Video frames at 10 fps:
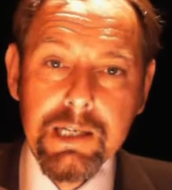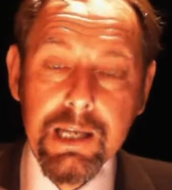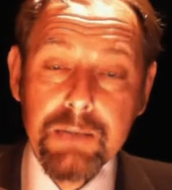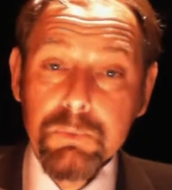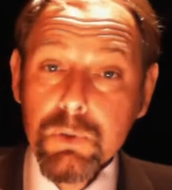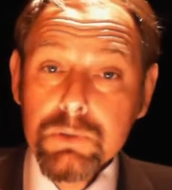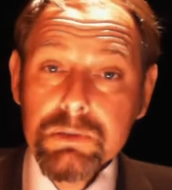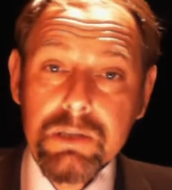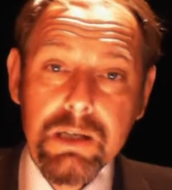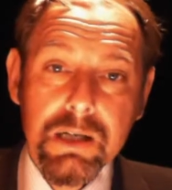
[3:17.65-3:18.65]
He
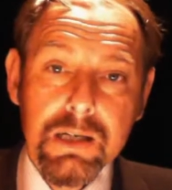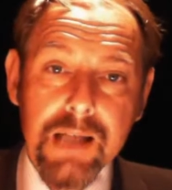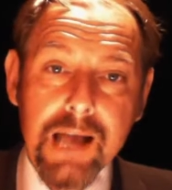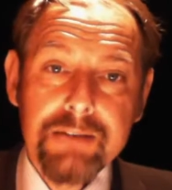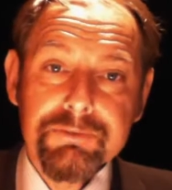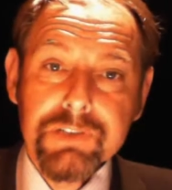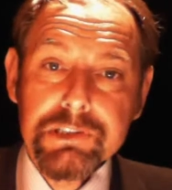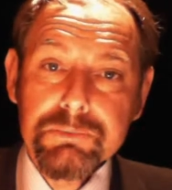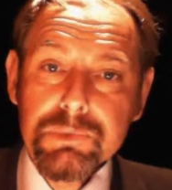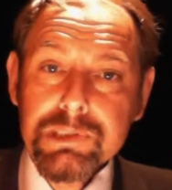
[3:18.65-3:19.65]
warned that her lack of
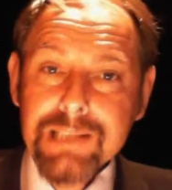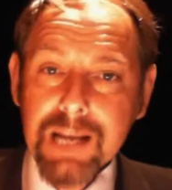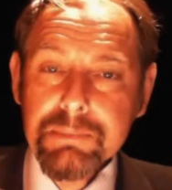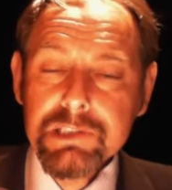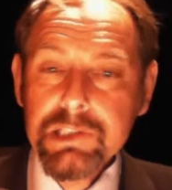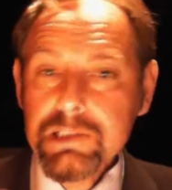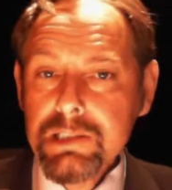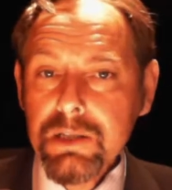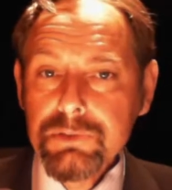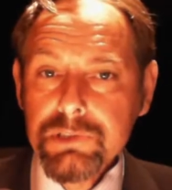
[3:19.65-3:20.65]
vision was damaging the
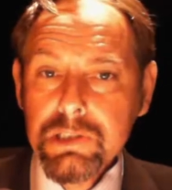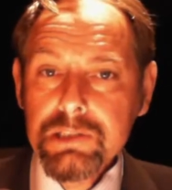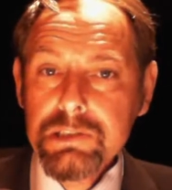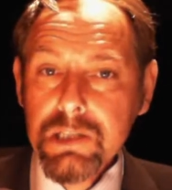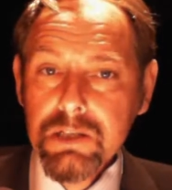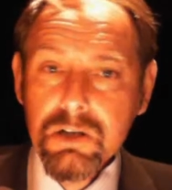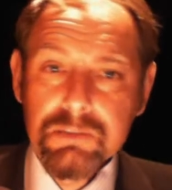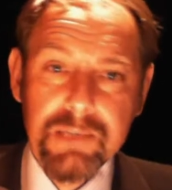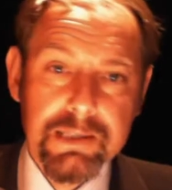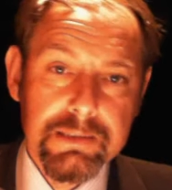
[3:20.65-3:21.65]
continent's
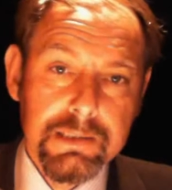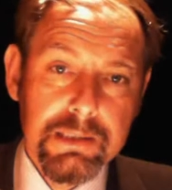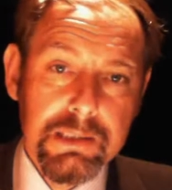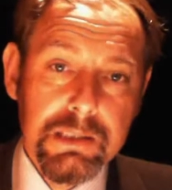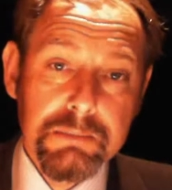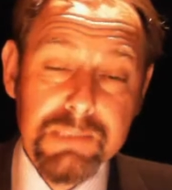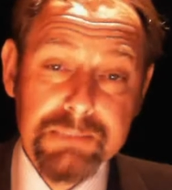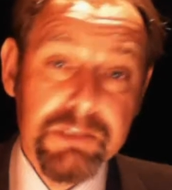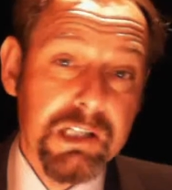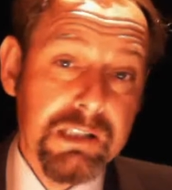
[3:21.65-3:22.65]
economy. Ms.
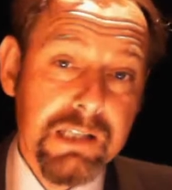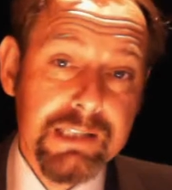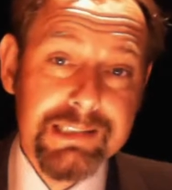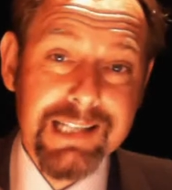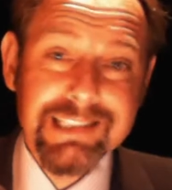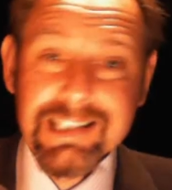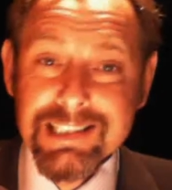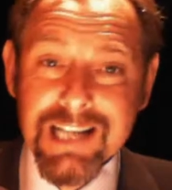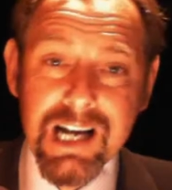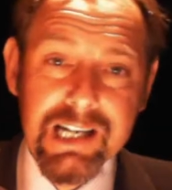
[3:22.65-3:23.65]
Merkel has said
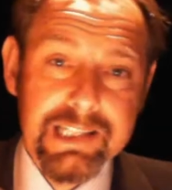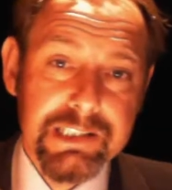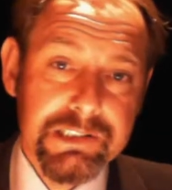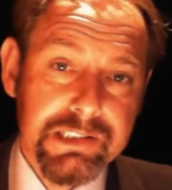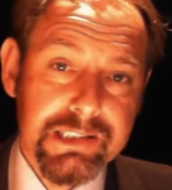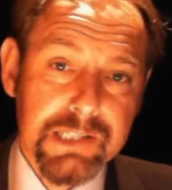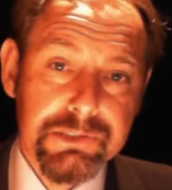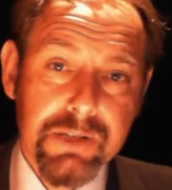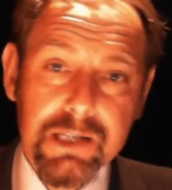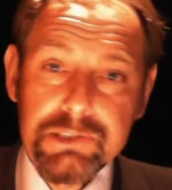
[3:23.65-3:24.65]
nein to
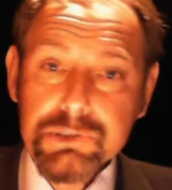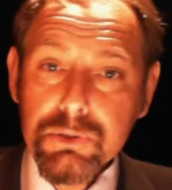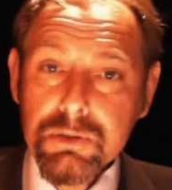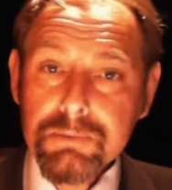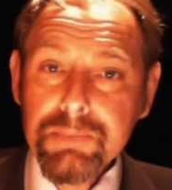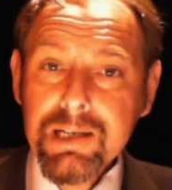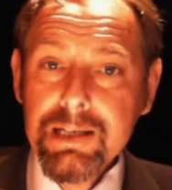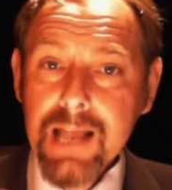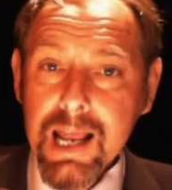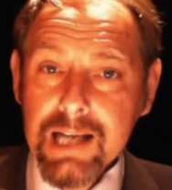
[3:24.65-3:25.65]
centralised
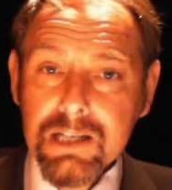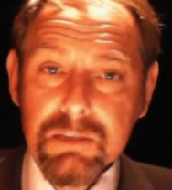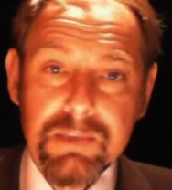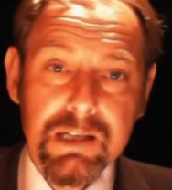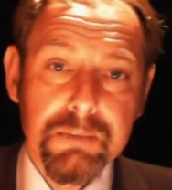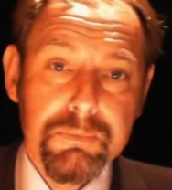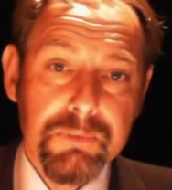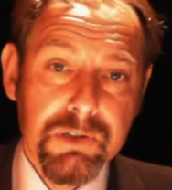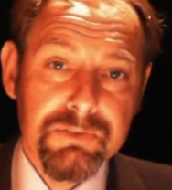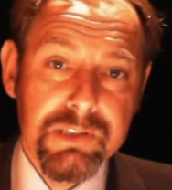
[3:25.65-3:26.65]
European economic
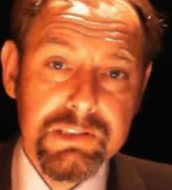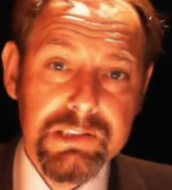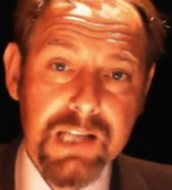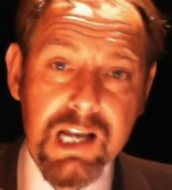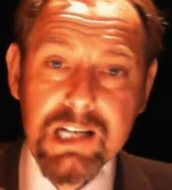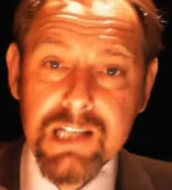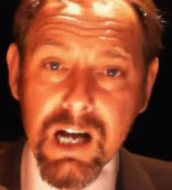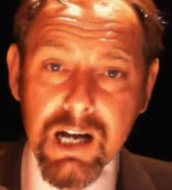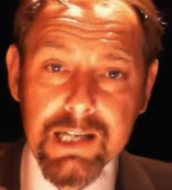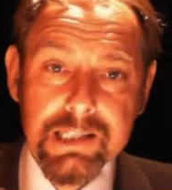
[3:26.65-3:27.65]
governance,
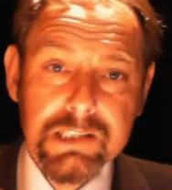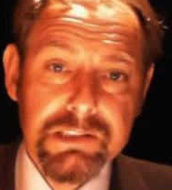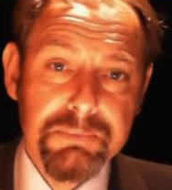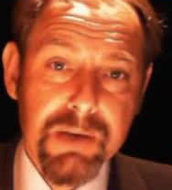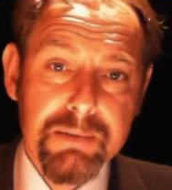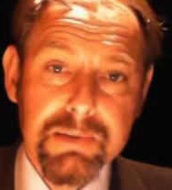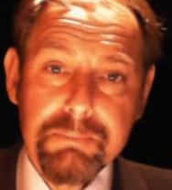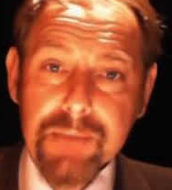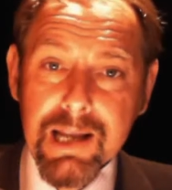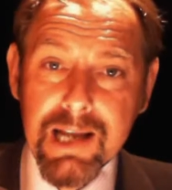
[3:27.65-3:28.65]
nine to
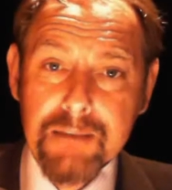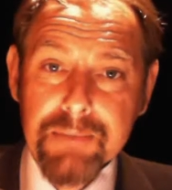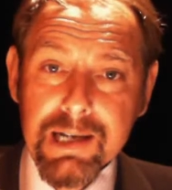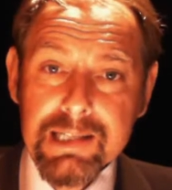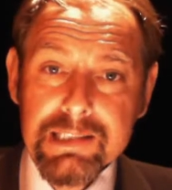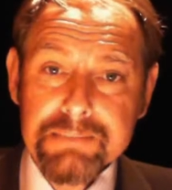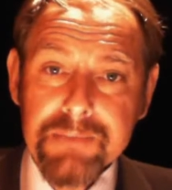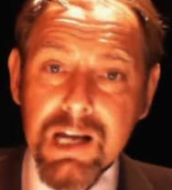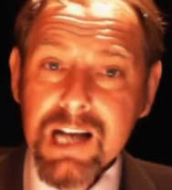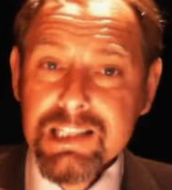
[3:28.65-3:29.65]
permanent bailout mechanism,
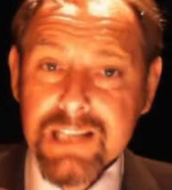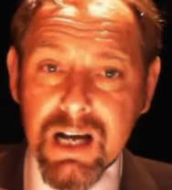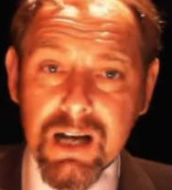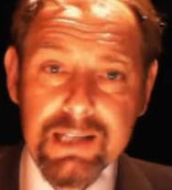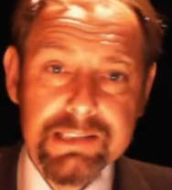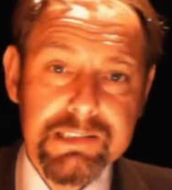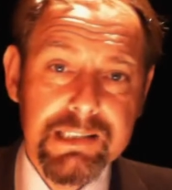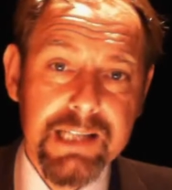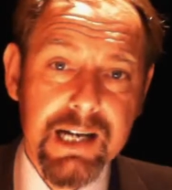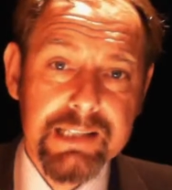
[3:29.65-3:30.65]
and nine to
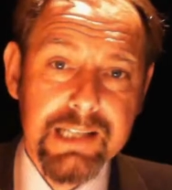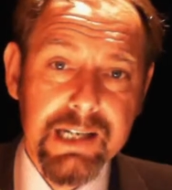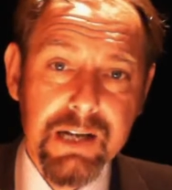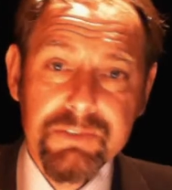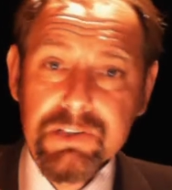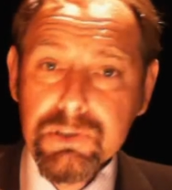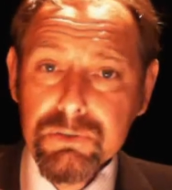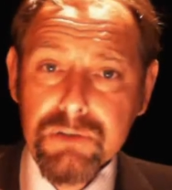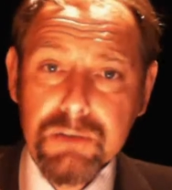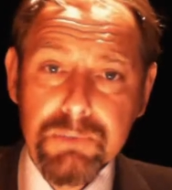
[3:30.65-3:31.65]
the idea of the
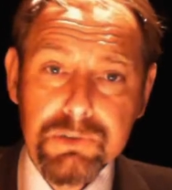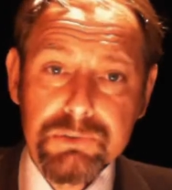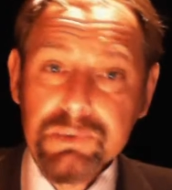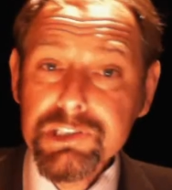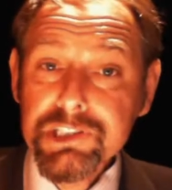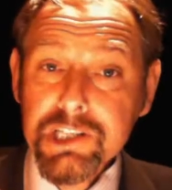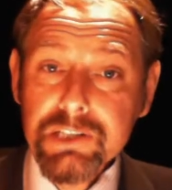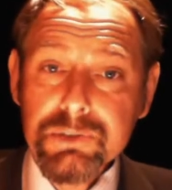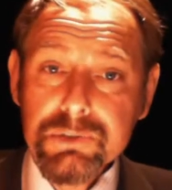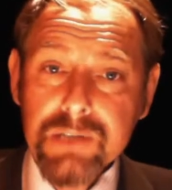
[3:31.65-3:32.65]
Eurobond, which she
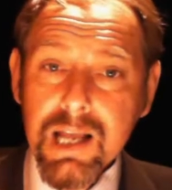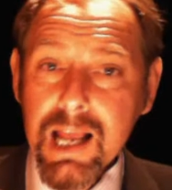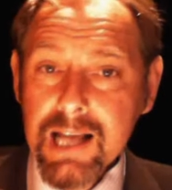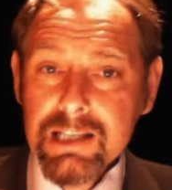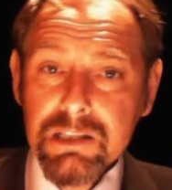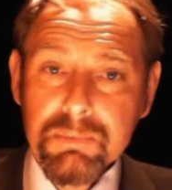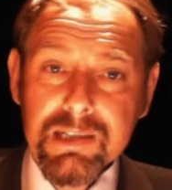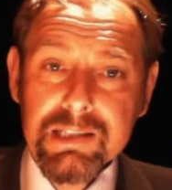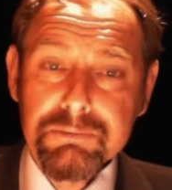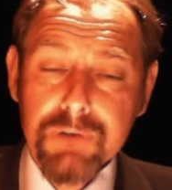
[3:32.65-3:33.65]
called
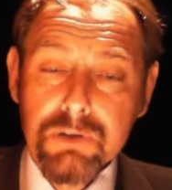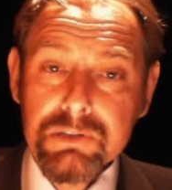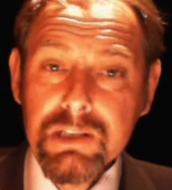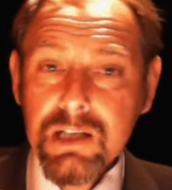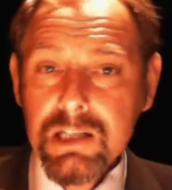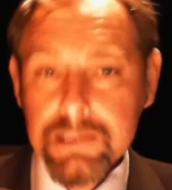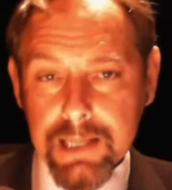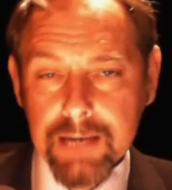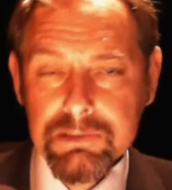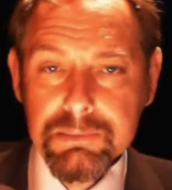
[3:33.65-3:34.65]
economically wrong and
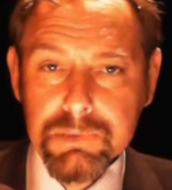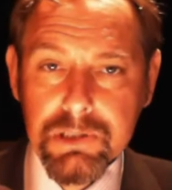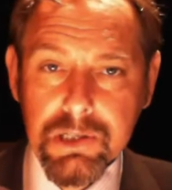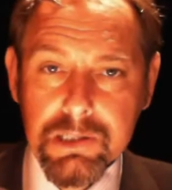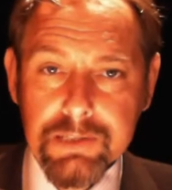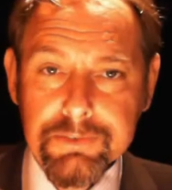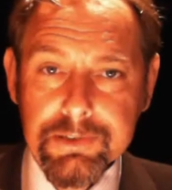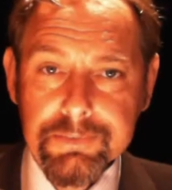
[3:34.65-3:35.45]
counterproductive.